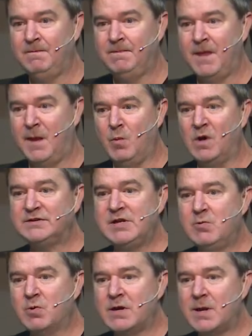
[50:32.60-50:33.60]
And once he
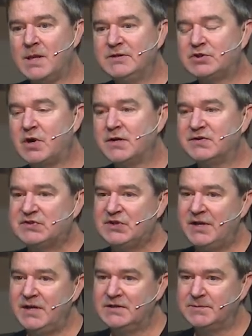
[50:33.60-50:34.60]
really started to
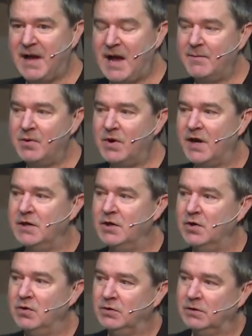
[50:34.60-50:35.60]
study his Bible and,
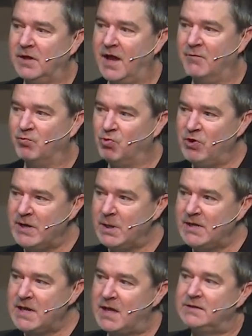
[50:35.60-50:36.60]
he, and
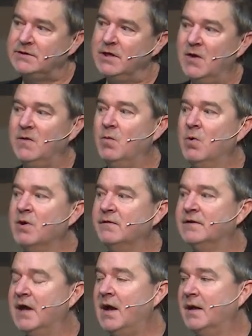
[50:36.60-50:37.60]
really got to know the Word of
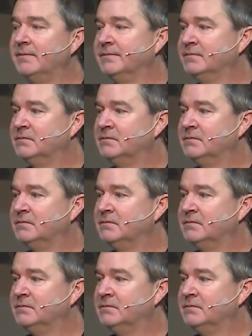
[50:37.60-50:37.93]
God,